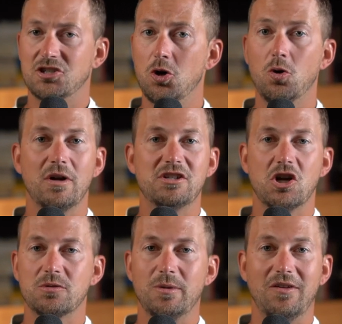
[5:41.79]
Two, reach
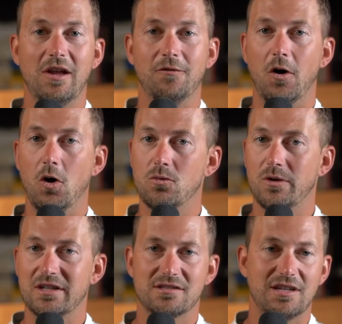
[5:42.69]
out to me via phone.
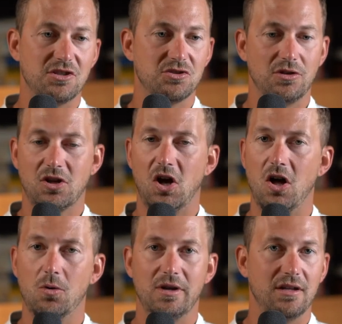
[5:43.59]
We can schedule a
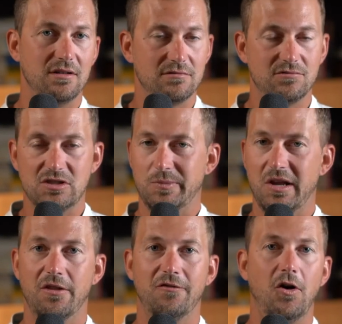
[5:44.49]
call. We can just be
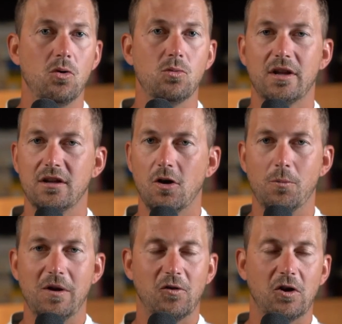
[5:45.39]
on the phone. We can go
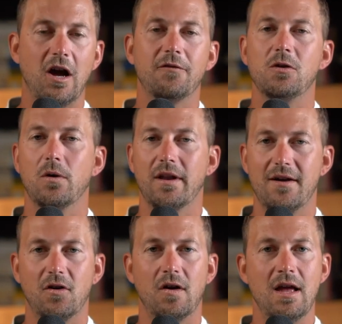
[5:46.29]
meet for coffee,
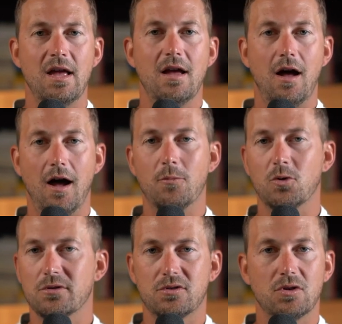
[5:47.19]
whatever.
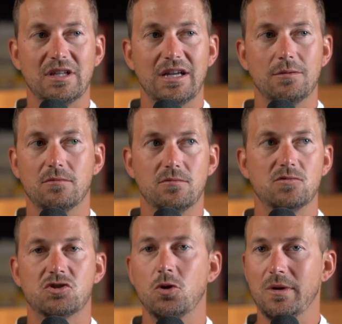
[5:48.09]
Or the third thing,
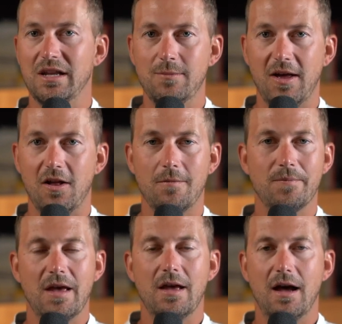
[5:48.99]
shoot me an email.
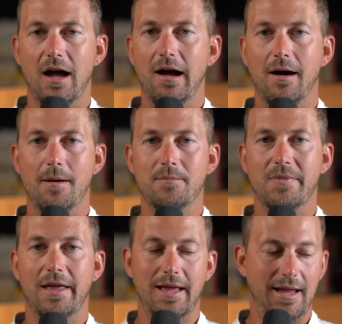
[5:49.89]

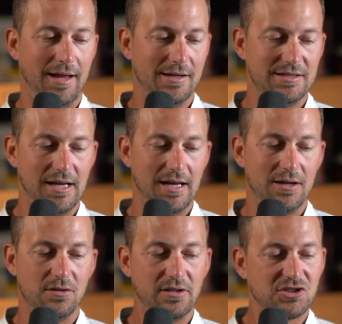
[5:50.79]
And
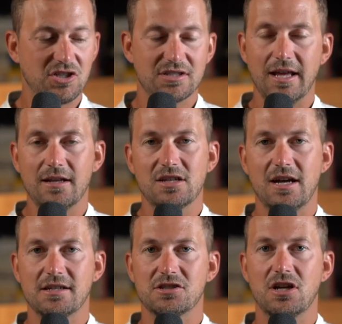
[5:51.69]
let's just get in
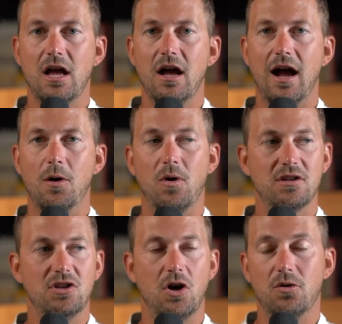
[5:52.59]
touch. I
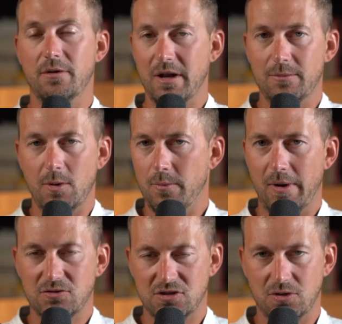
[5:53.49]
want to know the minimum
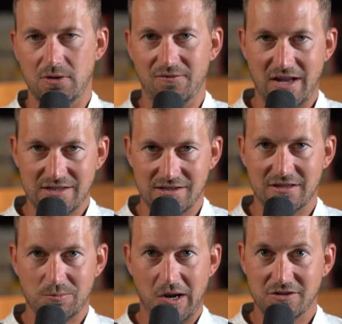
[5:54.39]
amount to invest in
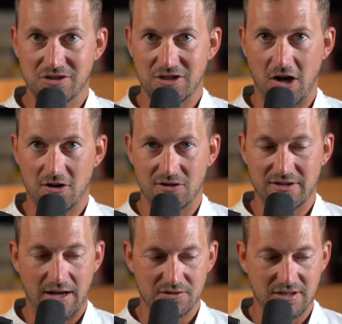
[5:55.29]
this project is
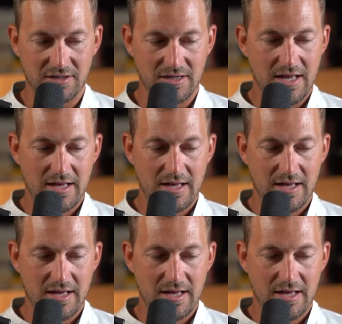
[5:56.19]
$100,000.